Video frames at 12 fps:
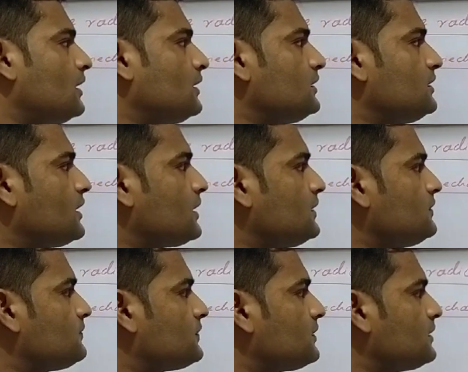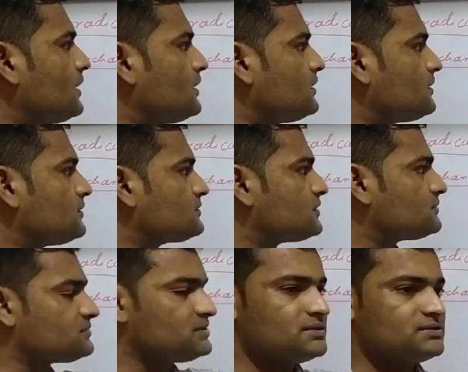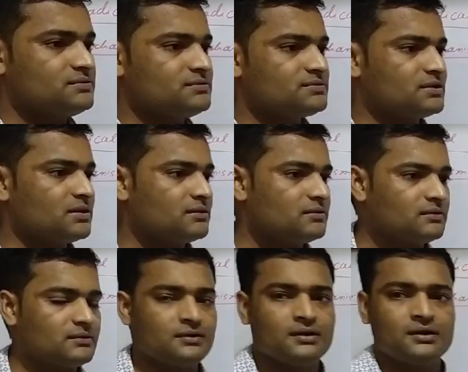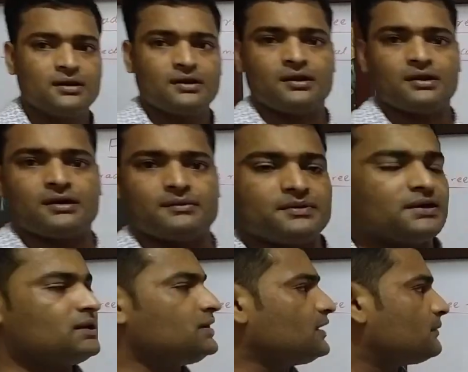And here in free radical substitution in